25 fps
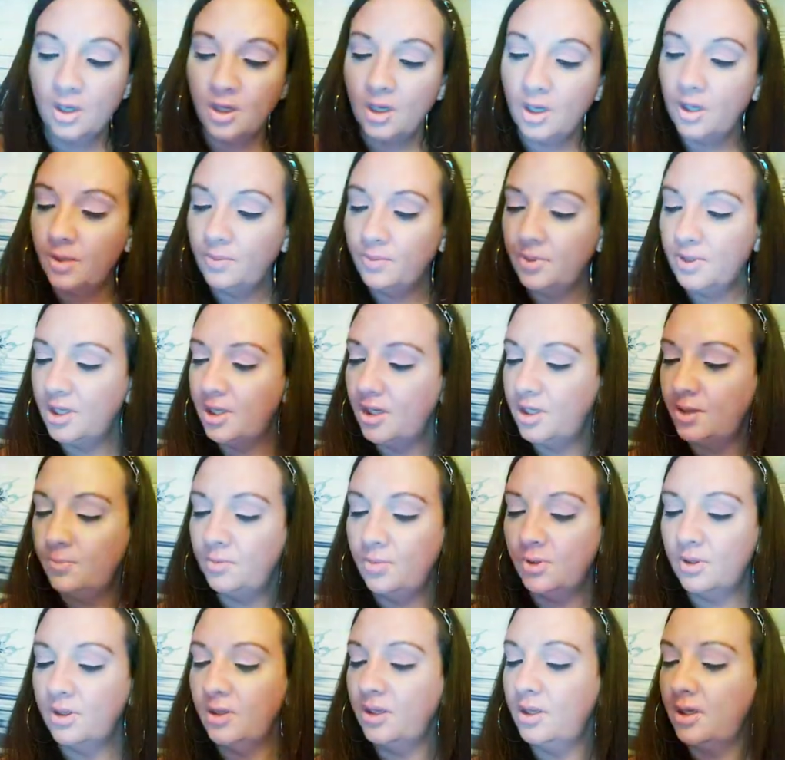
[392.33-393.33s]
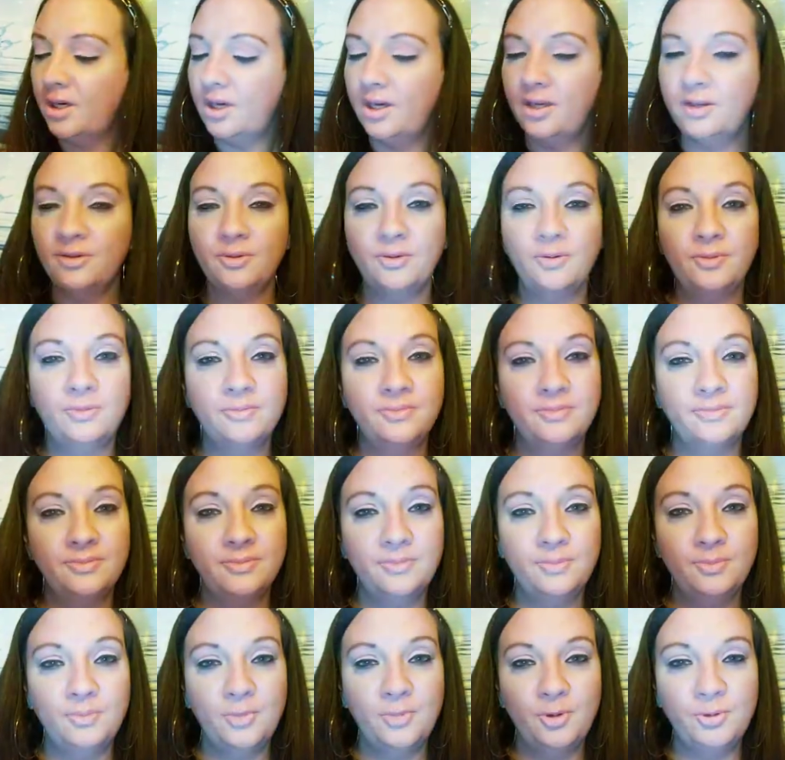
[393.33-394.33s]
I'm getting Billy Idol.
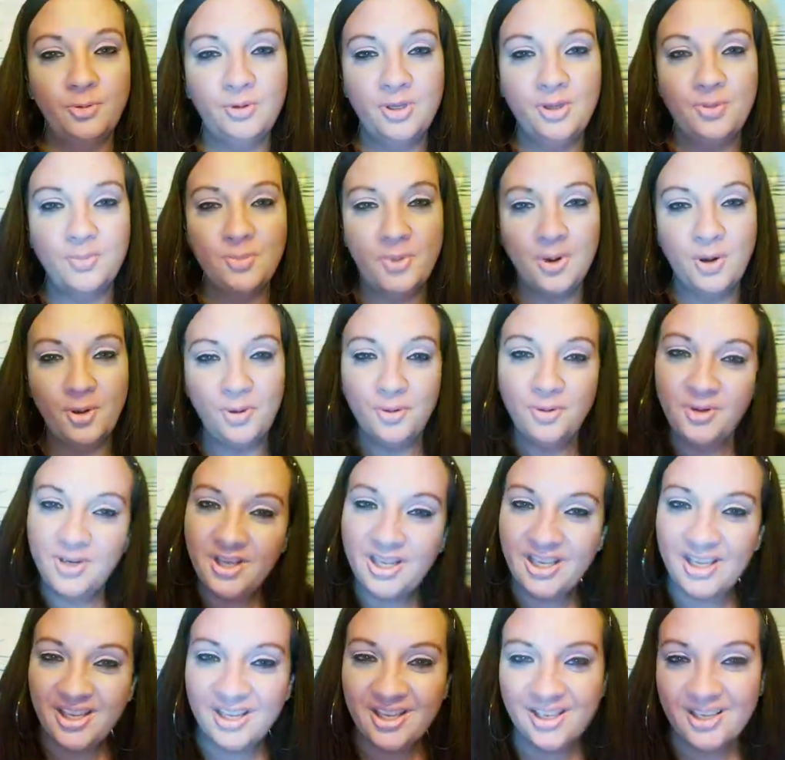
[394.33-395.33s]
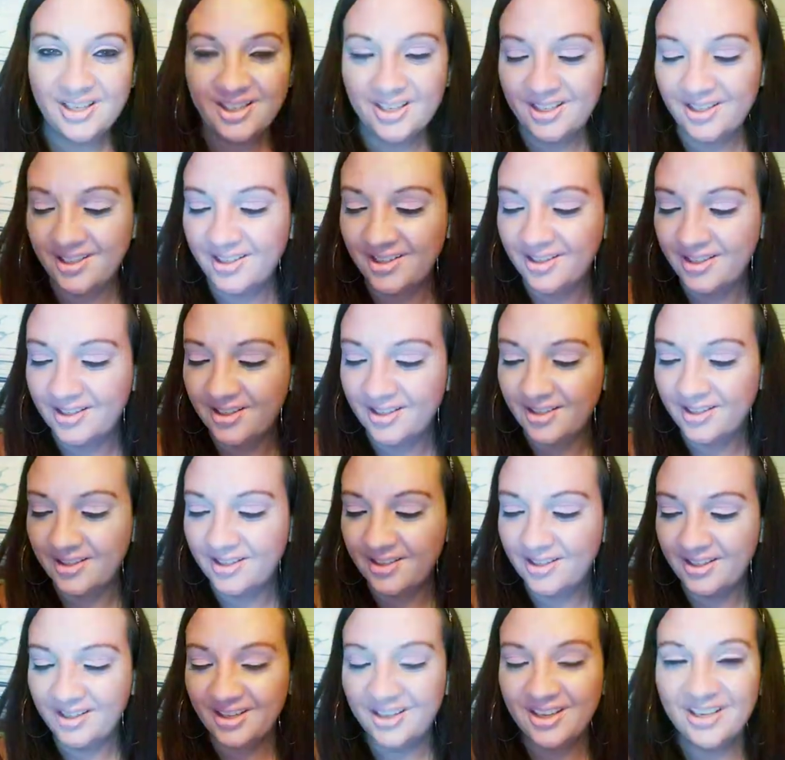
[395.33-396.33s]
Mony Mony.
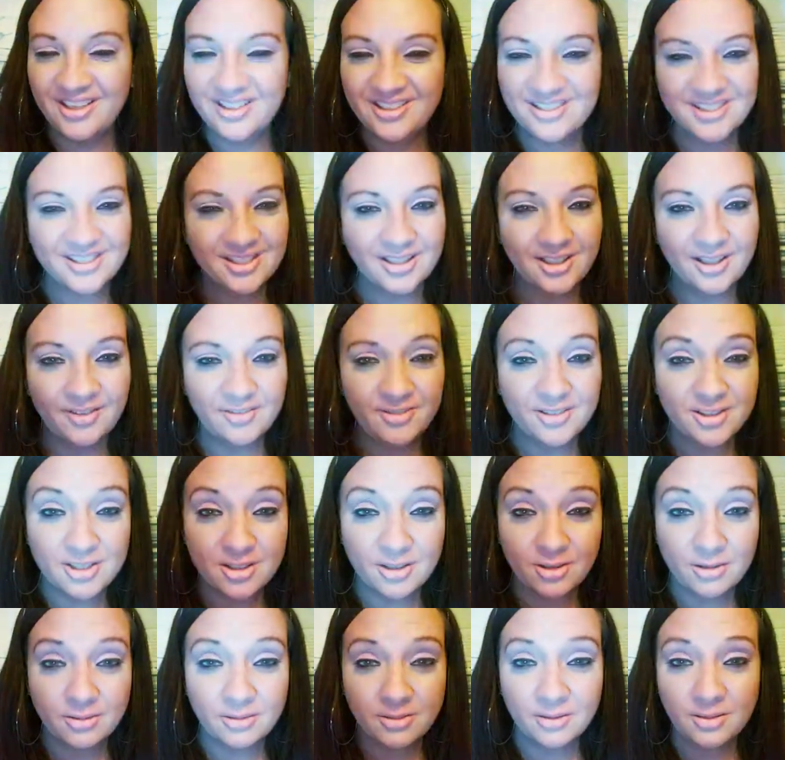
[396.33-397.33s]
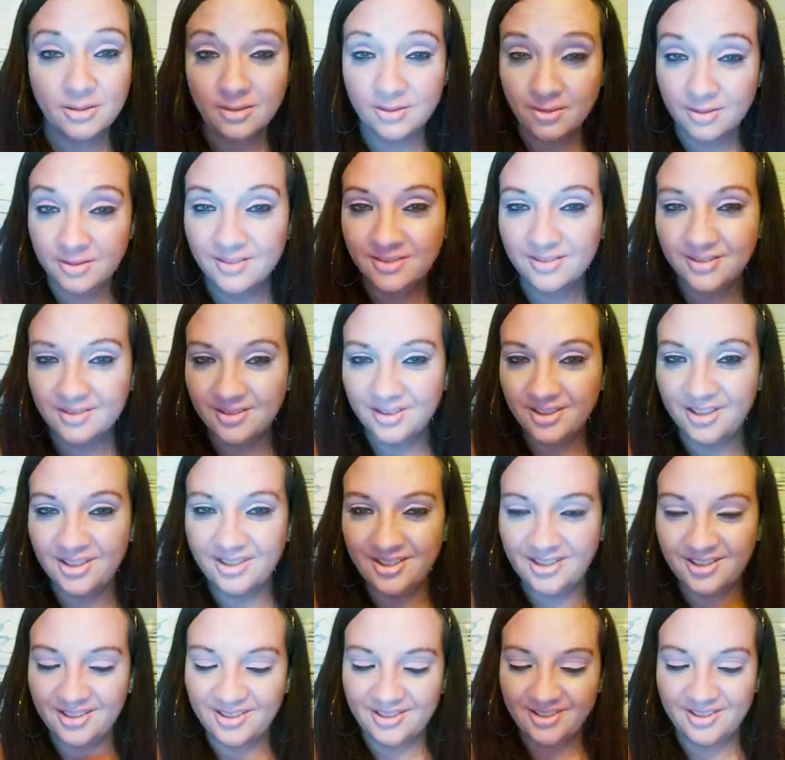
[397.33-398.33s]
I used to love this song.
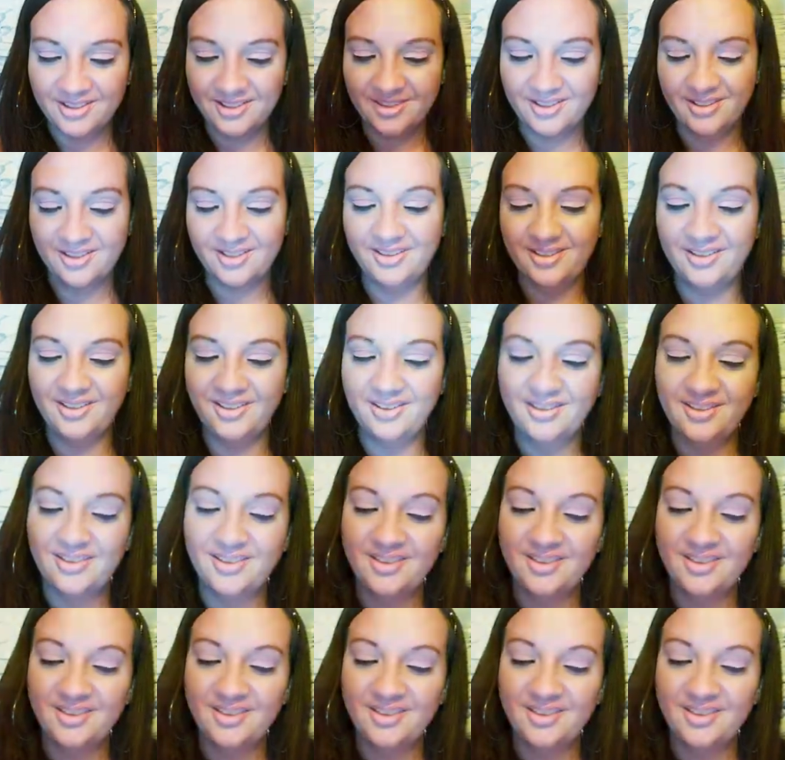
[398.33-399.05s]
Eh. I